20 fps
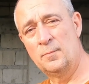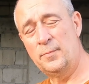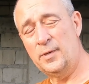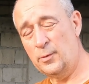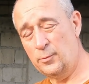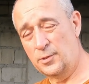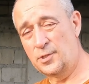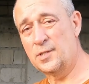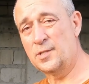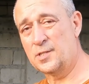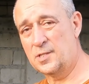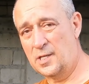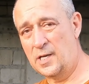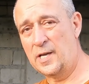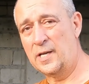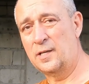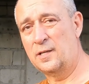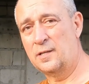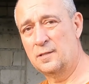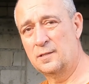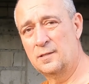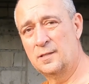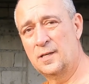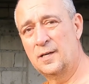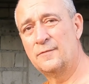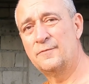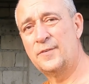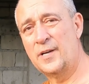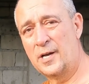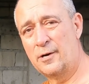but it would just take
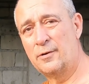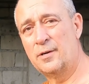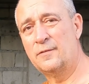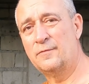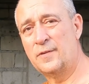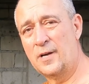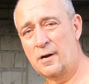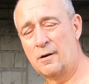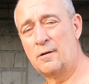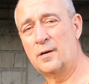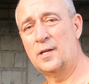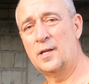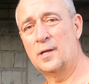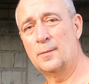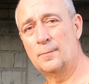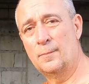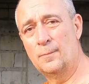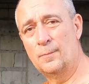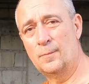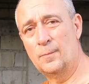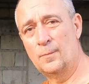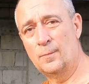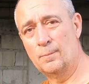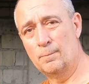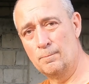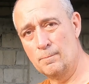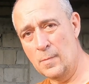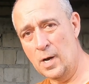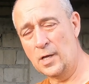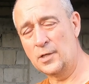a very, very
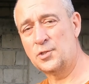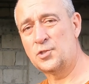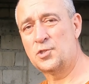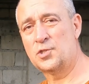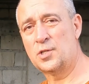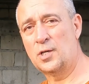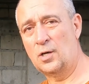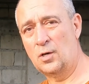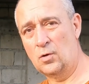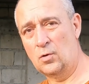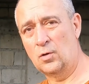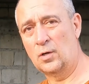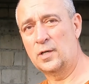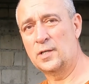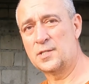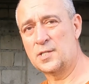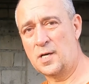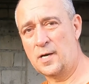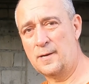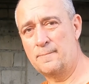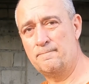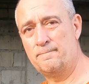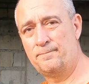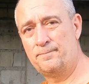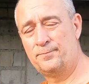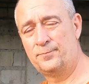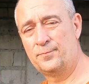much longer time.